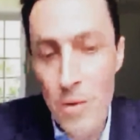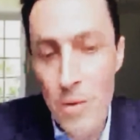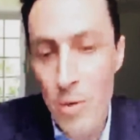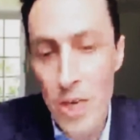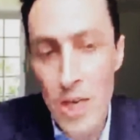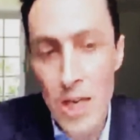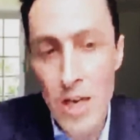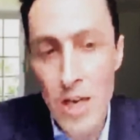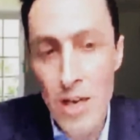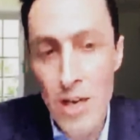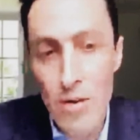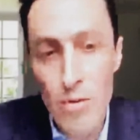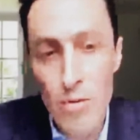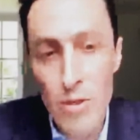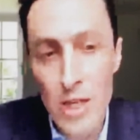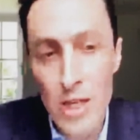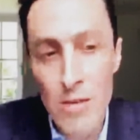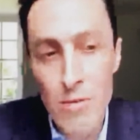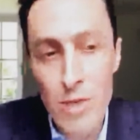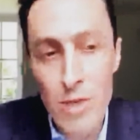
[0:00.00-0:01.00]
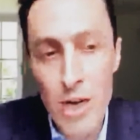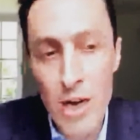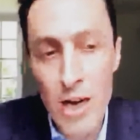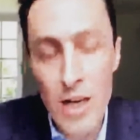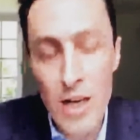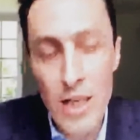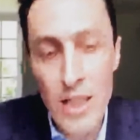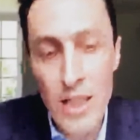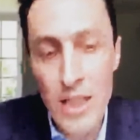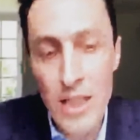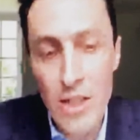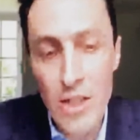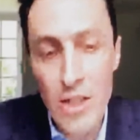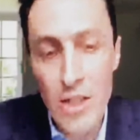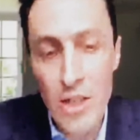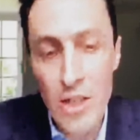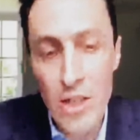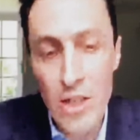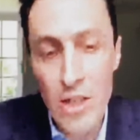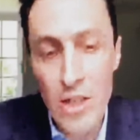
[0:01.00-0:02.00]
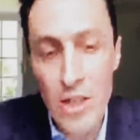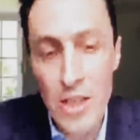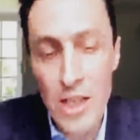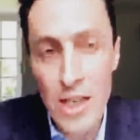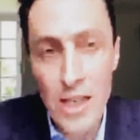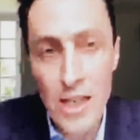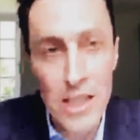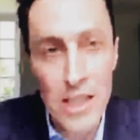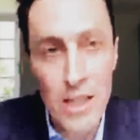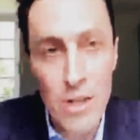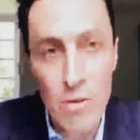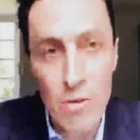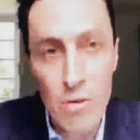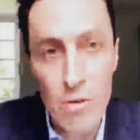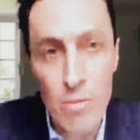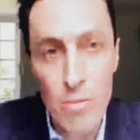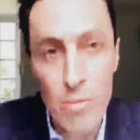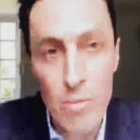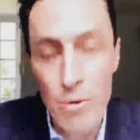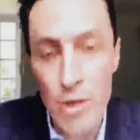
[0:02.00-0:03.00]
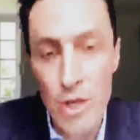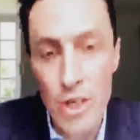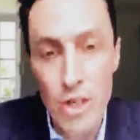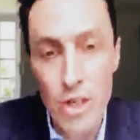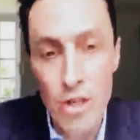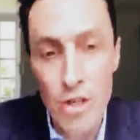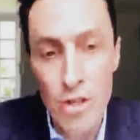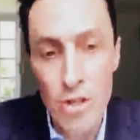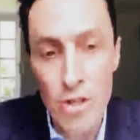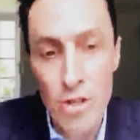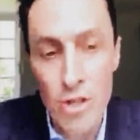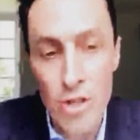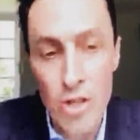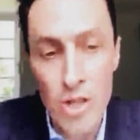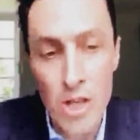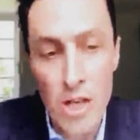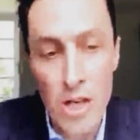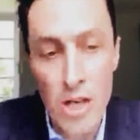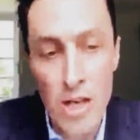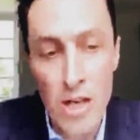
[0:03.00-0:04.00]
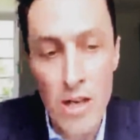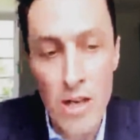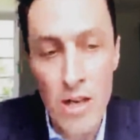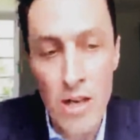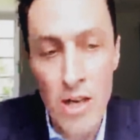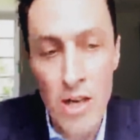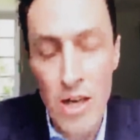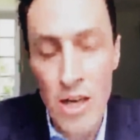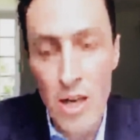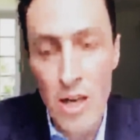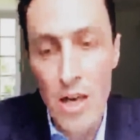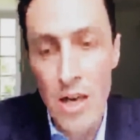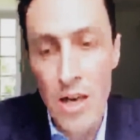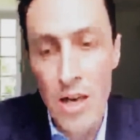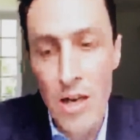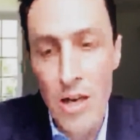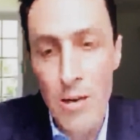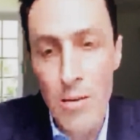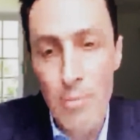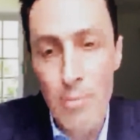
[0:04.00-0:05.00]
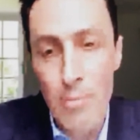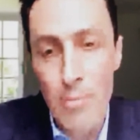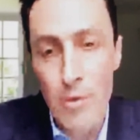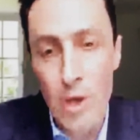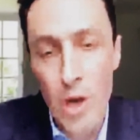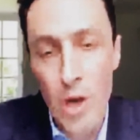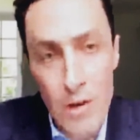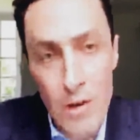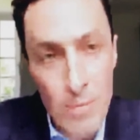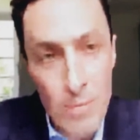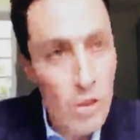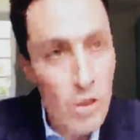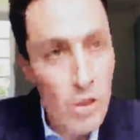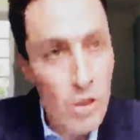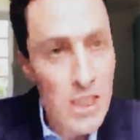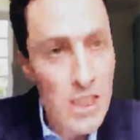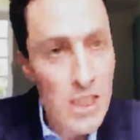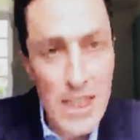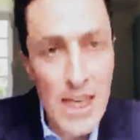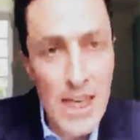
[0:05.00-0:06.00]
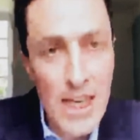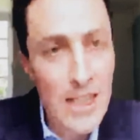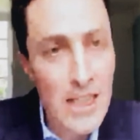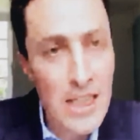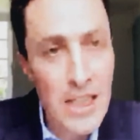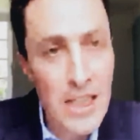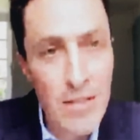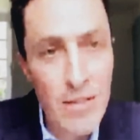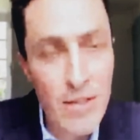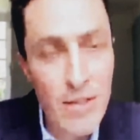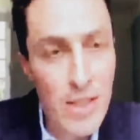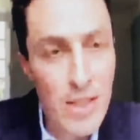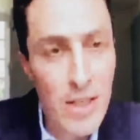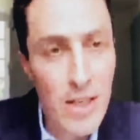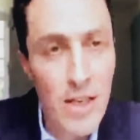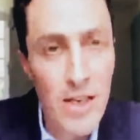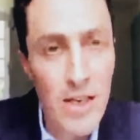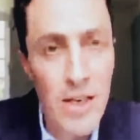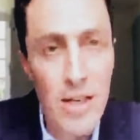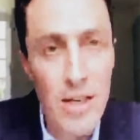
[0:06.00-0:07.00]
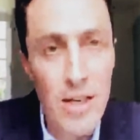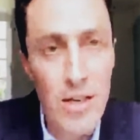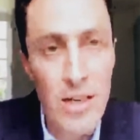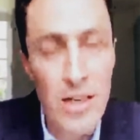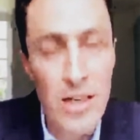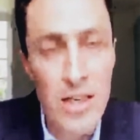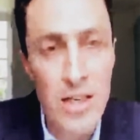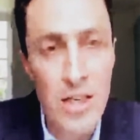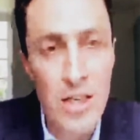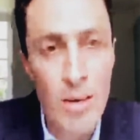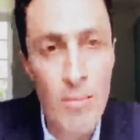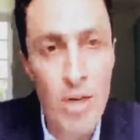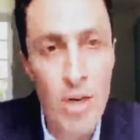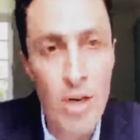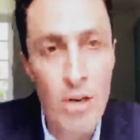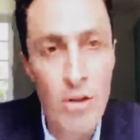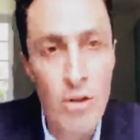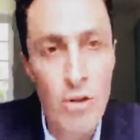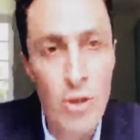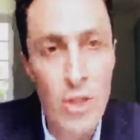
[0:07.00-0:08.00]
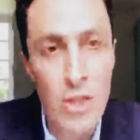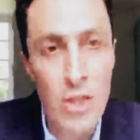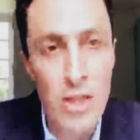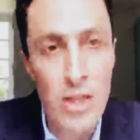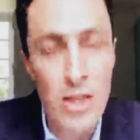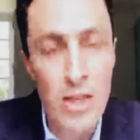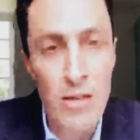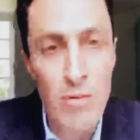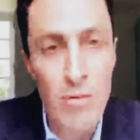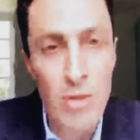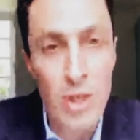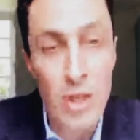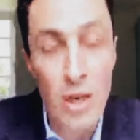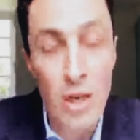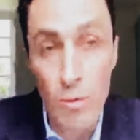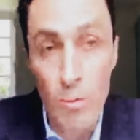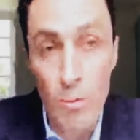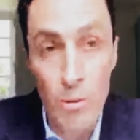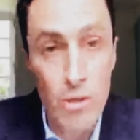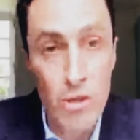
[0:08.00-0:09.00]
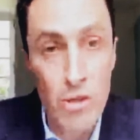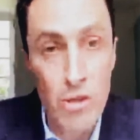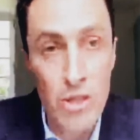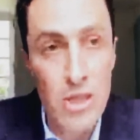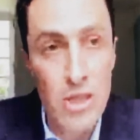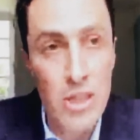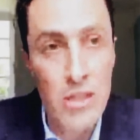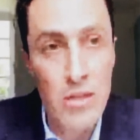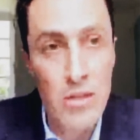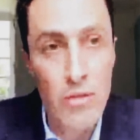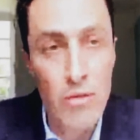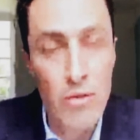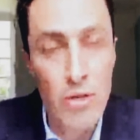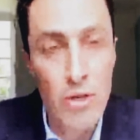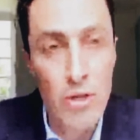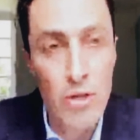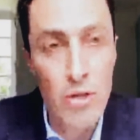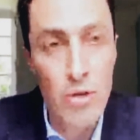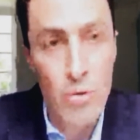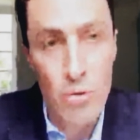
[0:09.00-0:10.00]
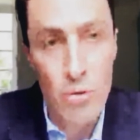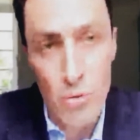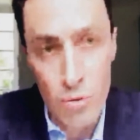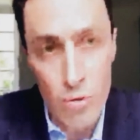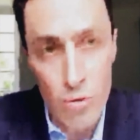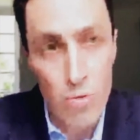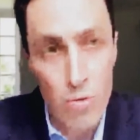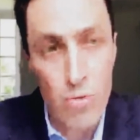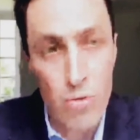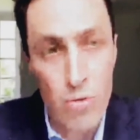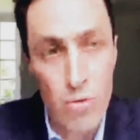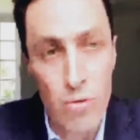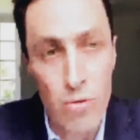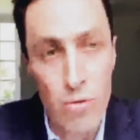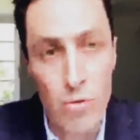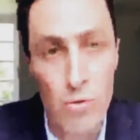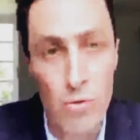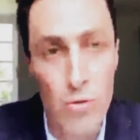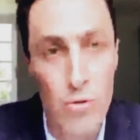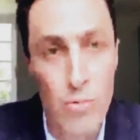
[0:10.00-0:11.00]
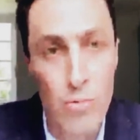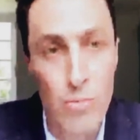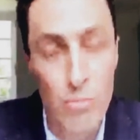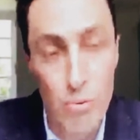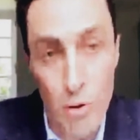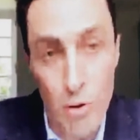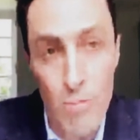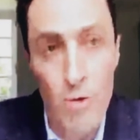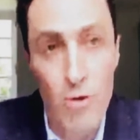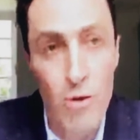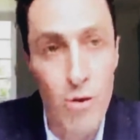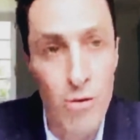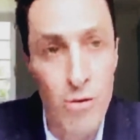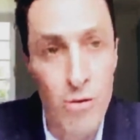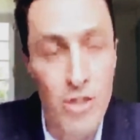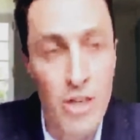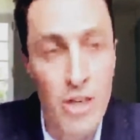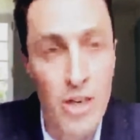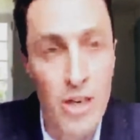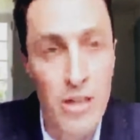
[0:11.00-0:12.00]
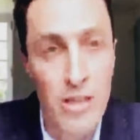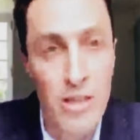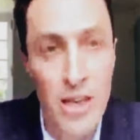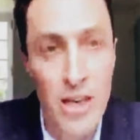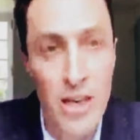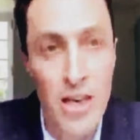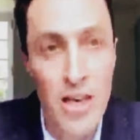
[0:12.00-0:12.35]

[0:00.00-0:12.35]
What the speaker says: We are really relying on tactical operations, government incentives in some countries, which are opportunities for us to promote those cars